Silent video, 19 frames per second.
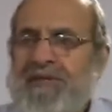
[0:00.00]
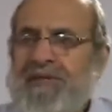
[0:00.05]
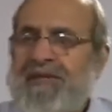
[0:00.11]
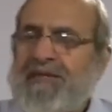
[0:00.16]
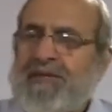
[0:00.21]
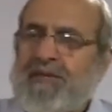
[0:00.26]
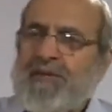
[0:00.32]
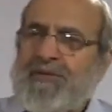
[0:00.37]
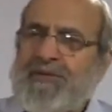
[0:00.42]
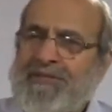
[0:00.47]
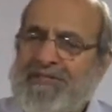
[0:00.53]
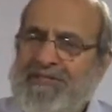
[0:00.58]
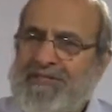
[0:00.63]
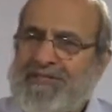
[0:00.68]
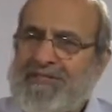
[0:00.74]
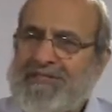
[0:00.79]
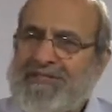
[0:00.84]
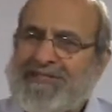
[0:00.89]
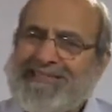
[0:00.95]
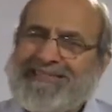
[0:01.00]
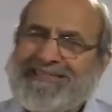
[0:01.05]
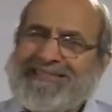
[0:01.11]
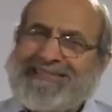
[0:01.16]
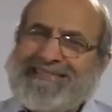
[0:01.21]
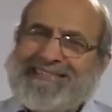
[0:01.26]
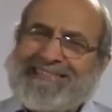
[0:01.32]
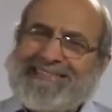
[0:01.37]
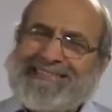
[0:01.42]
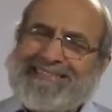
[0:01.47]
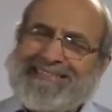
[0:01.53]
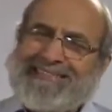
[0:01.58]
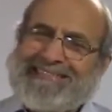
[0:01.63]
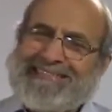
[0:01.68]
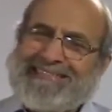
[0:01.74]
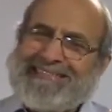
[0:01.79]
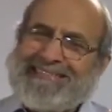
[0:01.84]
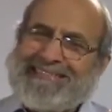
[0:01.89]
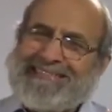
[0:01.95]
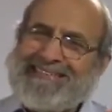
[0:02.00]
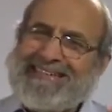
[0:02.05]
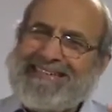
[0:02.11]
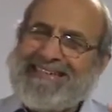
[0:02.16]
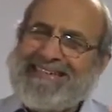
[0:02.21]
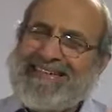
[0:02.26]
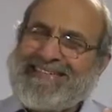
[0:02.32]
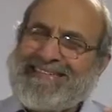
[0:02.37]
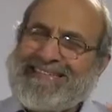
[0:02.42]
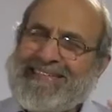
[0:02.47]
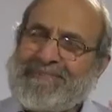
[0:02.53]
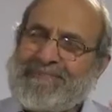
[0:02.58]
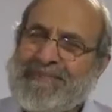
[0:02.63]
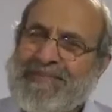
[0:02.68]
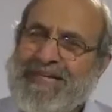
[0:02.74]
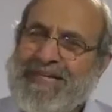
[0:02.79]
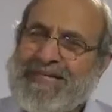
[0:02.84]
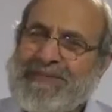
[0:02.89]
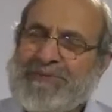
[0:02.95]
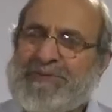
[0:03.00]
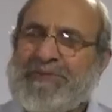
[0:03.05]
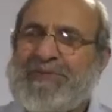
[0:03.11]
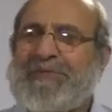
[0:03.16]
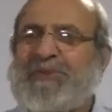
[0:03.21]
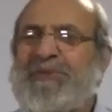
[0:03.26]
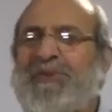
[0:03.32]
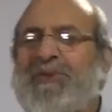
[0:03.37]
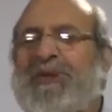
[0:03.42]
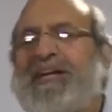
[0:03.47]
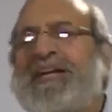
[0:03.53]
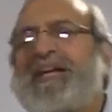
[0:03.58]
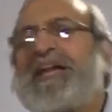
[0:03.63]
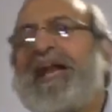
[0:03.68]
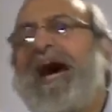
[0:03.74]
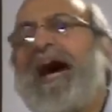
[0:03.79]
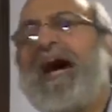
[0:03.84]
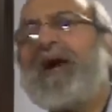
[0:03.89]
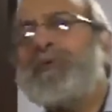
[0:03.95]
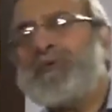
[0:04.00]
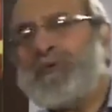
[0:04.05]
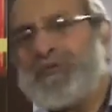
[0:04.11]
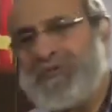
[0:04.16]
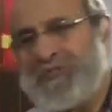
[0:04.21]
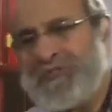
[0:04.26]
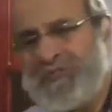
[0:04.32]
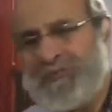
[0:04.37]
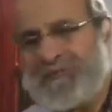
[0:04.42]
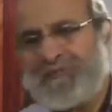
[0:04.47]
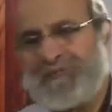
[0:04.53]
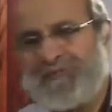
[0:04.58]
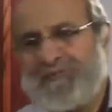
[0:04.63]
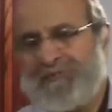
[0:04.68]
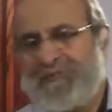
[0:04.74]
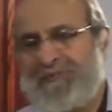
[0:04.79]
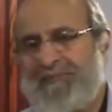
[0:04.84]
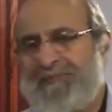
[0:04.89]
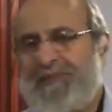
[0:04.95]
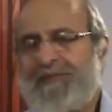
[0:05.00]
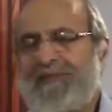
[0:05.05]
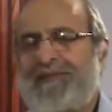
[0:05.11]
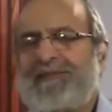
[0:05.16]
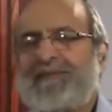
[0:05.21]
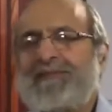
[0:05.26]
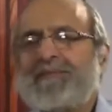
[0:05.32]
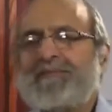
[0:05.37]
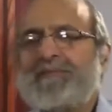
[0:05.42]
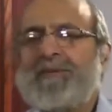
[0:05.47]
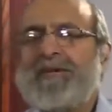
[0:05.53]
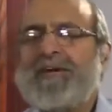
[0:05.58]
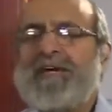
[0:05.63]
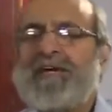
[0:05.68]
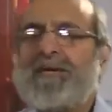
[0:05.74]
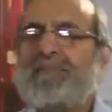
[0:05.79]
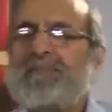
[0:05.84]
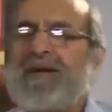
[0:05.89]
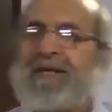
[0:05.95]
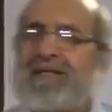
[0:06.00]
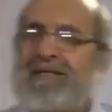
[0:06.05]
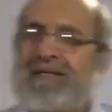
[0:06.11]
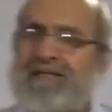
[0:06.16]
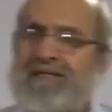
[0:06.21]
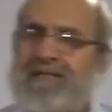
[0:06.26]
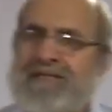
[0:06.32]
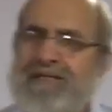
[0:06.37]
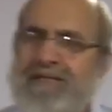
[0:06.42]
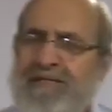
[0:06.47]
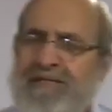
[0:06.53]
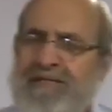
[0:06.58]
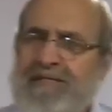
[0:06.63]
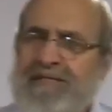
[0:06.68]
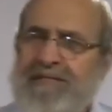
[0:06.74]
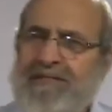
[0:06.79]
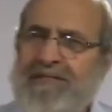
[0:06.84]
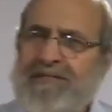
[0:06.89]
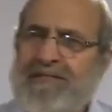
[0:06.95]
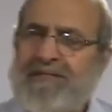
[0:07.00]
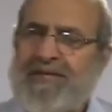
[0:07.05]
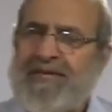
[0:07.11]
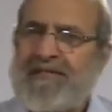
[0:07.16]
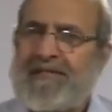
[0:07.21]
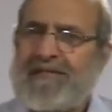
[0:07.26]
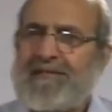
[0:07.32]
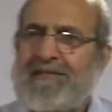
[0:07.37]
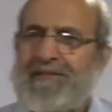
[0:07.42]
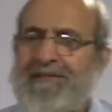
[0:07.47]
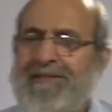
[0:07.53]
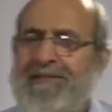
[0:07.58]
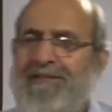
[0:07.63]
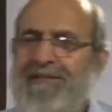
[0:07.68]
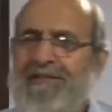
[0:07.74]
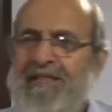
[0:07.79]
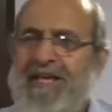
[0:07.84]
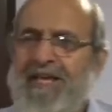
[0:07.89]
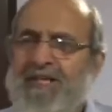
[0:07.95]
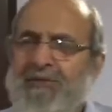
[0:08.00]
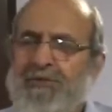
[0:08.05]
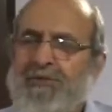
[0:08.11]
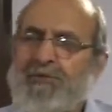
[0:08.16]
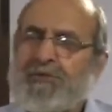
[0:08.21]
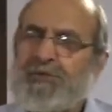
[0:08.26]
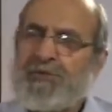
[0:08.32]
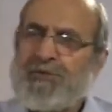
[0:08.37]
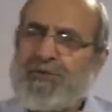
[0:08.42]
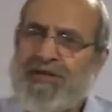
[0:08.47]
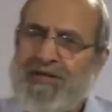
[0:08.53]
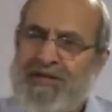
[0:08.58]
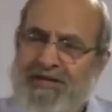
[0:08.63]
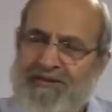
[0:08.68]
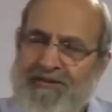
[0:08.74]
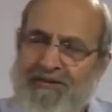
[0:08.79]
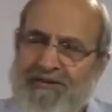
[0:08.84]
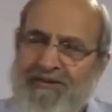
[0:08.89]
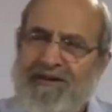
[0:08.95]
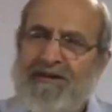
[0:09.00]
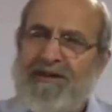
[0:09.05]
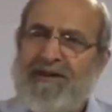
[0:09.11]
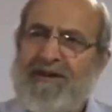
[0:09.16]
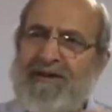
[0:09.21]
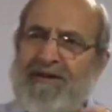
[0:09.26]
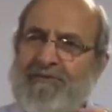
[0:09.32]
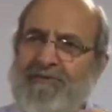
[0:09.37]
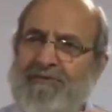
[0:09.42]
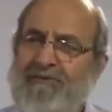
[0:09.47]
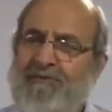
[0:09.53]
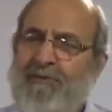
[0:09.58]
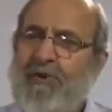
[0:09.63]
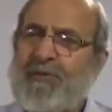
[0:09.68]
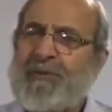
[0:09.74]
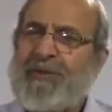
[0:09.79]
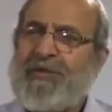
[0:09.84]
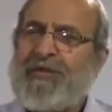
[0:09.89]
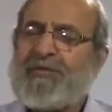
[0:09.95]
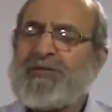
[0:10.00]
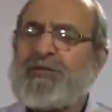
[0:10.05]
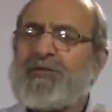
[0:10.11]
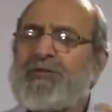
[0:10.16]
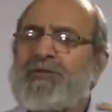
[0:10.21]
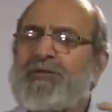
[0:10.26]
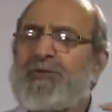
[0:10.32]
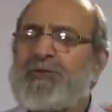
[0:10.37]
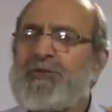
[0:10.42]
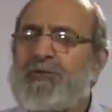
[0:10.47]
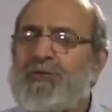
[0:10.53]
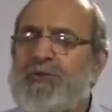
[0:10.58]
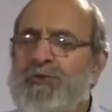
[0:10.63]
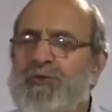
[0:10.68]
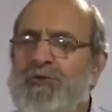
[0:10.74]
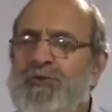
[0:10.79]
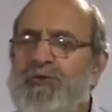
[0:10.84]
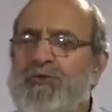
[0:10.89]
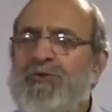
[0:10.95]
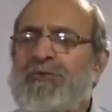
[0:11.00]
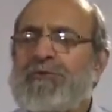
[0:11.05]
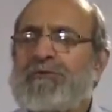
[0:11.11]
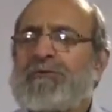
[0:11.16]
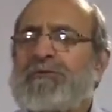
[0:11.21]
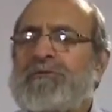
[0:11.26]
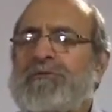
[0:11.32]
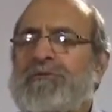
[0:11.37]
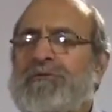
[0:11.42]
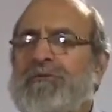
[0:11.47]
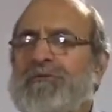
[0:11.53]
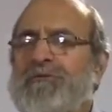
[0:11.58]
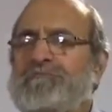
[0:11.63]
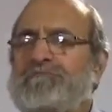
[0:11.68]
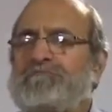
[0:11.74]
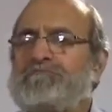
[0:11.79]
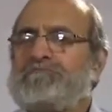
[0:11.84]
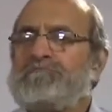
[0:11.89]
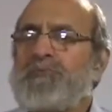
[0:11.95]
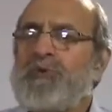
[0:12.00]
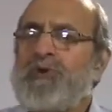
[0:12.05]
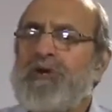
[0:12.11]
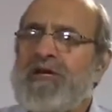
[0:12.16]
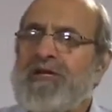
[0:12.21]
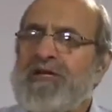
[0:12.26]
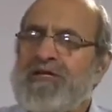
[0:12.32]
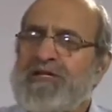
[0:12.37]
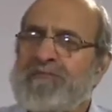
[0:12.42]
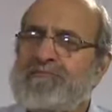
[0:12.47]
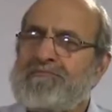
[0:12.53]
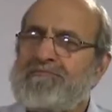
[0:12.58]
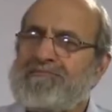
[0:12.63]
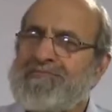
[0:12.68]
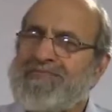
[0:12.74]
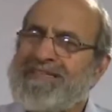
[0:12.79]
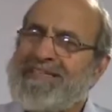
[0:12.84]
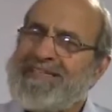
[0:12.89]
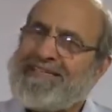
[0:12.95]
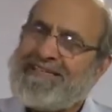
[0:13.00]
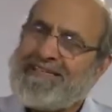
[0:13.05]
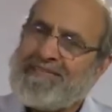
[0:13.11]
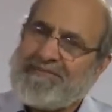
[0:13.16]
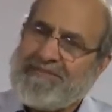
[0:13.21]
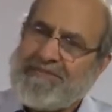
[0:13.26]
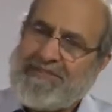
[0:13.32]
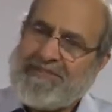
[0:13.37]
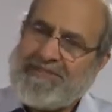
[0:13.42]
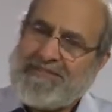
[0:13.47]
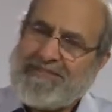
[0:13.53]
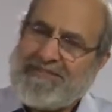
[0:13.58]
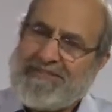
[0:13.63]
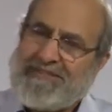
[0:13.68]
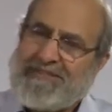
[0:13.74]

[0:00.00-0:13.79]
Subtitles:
In other words, there can sometimes be three nouns in a manner that they together are forming two murakkab idafi,